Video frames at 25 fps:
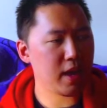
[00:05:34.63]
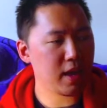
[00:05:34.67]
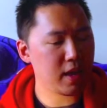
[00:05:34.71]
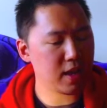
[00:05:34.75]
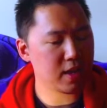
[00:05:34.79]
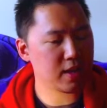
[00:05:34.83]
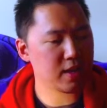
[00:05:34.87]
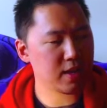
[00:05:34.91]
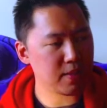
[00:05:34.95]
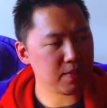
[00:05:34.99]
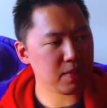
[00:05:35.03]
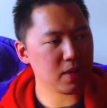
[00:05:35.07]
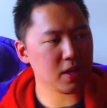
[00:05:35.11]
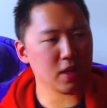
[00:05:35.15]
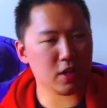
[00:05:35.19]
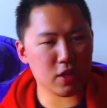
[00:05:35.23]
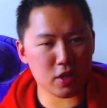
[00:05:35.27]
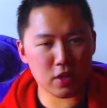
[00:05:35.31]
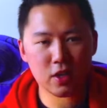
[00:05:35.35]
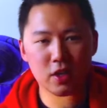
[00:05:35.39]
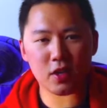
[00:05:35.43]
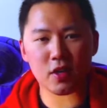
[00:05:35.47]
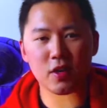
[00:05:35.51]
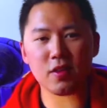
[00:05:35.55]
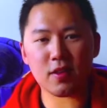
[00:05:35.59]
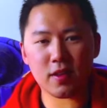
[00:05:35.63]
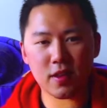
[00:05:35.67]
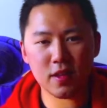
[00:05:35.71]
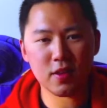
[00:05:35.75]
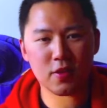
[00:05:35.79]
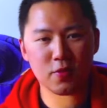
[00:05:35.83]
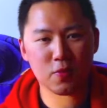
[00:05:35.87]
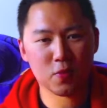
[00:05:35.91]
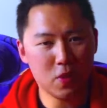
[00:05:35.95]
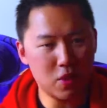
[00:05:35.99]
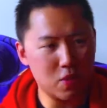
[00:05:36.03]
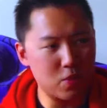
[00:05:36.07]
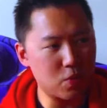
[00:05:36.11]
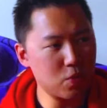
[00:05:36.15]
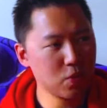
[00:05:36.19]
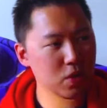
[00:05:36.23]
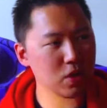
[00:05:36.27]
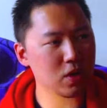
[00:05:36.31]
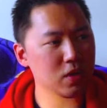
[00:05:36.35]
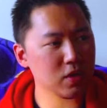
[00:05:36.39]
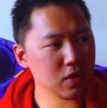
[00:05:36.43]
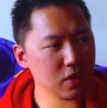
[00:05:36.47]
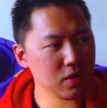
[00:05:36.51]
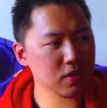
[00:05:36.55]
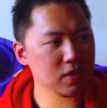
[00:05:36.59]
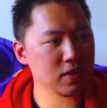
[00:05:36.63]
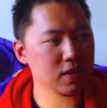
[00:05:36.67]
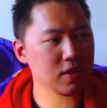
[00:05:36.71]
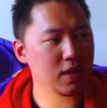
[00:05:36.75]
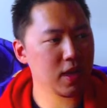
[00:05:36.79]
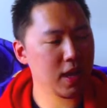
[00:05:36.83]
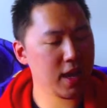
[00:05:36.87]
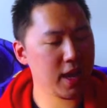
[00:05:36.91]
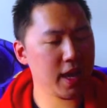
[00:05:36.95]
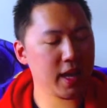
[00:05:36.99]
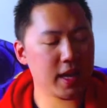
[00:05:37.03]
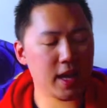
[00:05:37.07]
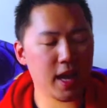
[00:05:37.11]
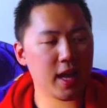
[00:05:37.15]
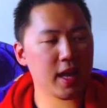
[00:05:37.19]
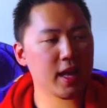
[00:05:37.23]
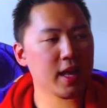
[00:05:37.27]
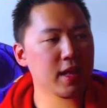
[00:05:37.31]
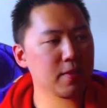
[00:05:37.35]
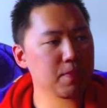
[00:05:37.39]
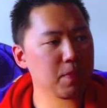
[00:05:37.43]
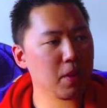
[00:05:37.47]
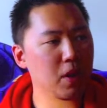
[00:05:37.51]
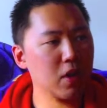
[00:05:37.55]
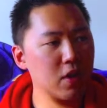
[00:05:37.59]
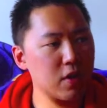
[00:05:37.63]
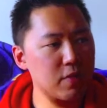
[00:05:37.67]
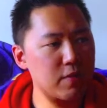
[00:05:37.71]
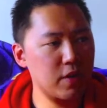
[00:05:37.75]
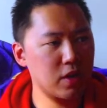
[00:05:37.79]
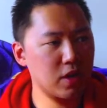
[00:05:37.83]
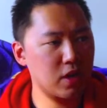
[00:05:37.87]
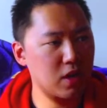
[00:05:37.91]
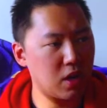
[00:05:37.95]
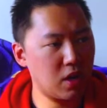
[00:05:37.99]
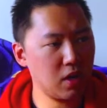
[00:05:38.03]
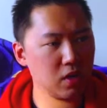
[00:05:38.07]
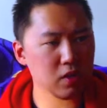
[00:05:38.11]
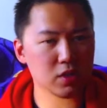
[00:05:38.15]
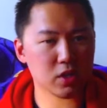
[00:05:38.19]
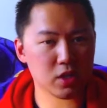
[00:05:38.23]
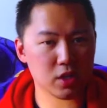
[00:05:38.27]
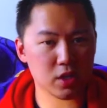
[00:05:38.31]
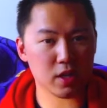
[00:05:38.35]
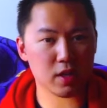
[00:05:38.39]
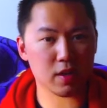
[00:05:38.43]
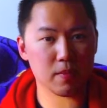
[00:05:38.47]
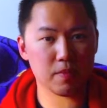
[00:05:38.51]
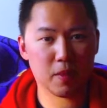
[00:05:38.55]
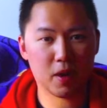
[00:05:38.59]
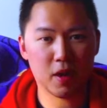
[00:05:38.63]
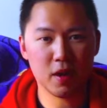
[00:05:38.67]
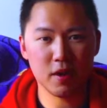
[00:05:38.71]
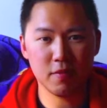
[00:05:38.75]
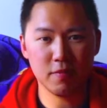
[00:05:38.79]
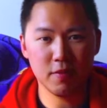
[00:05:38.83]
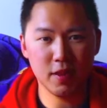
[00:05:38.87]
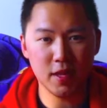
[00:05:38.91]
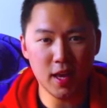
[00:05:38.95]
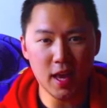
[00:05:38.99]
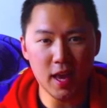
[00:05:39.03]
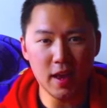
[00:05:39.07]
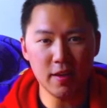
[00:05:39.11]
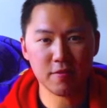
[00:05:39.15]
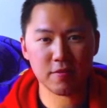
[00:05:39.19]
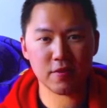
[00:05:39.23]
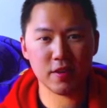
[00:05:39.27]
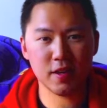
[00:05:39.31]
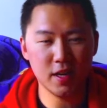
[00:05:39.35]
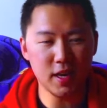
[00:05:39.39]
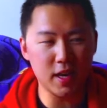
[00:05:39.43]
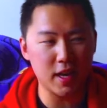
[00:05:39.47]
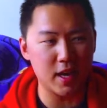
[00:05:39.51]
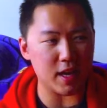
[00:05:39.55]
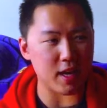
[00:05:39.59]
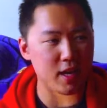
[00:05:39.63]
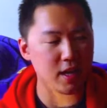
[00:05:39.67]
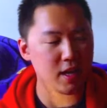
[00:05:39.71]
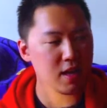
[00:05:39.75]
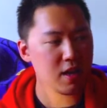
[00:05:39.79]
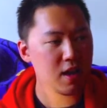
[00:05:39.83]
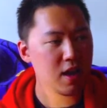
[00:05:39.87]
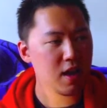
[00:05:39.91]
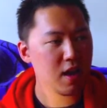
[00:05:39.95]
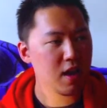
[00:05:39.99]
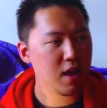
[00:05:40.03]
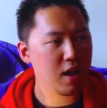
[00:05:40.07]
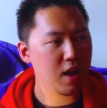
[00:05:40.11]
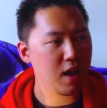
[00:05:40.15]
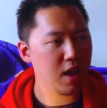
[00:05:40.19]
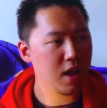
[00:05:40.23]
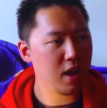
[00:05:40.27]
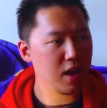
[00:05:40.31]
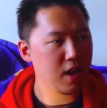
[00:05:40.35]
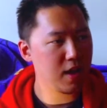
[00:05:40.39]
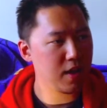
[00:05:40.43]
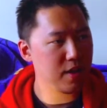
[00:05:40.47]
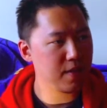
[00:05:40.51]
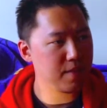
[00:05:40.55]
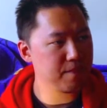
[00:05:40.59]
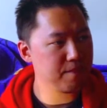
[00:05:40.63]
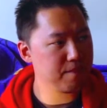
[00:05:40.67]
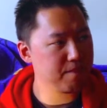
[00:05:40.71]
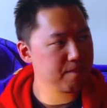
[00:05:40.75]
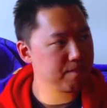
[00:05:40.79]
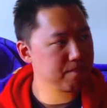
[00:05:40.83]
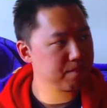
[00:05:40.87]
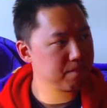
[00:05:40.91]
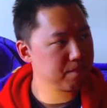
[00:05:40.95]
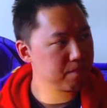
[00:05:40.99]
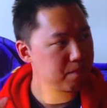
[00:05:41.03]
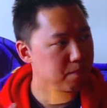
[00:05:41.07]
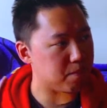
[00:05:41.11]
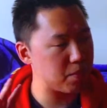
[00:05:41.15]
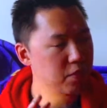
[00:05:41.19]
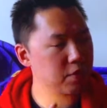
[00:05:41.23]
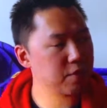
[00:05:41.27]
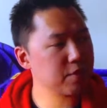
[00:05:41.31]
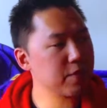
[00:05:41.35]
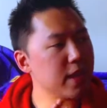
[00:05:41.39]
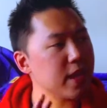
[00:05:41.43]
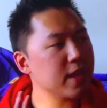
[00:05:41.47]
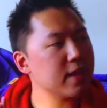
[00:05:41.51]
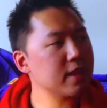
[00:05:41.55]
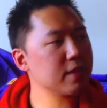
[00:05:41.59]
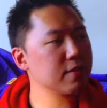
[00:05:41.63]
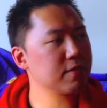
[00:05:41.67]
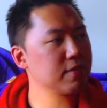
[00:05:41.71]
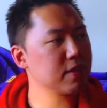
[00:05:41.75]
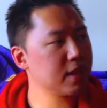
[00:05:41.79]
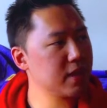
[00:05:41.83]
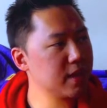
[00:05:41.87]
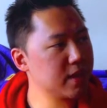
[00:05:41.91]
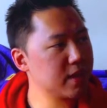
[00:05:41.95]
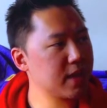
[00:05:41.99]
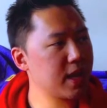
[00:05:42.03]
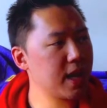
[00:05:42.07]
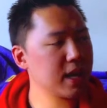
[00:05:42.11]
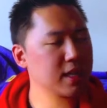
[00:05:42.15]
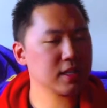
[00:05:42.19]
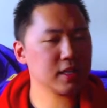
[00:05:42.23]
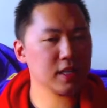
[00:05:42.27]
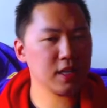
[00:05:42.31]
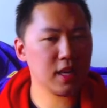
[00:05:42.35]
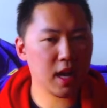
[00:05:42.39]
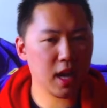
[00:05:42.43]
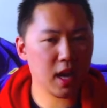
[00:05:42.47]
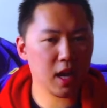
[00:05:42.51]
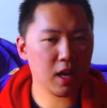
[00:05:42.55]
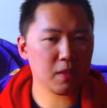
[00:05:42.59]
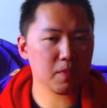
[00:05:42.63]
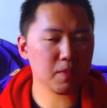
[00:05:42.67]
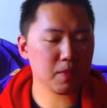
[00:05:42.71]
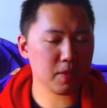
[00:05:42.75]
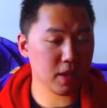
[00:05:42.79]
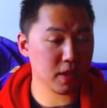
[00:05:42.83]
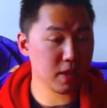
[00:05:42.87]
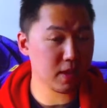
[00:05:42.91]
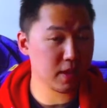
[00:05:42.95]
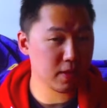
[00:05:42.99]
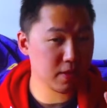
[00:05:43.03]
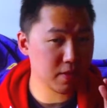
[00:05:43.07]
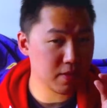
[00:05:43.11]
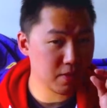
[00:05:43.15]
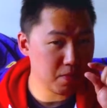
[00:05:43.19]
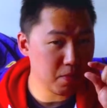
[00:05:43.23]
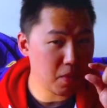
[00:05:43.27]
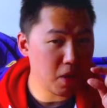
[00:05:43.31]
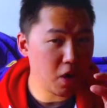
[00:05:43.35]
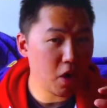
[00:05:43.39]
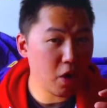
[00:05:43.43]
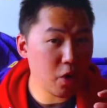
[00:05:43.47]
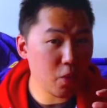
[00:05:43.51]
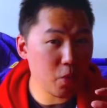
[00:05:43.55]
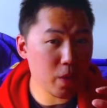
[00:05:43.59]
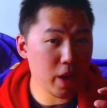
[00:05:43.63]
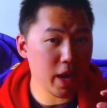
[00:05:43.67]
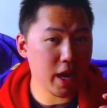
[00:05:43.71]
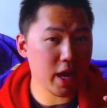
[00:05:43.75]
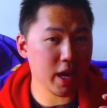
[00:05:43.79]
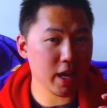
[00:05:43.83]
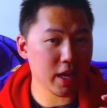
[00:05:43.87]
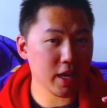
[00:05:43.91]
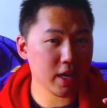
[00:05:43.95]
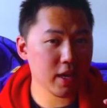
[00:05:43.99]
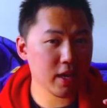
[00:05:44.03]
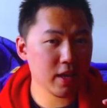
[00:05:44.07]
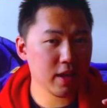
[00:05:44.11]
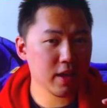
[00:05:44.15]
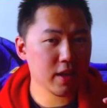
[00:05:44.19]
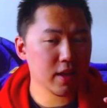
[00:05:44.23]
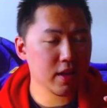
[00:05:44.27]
accepting nerds into our world and as part of our culture and part of the everyday pervasiveness actually helps in a small way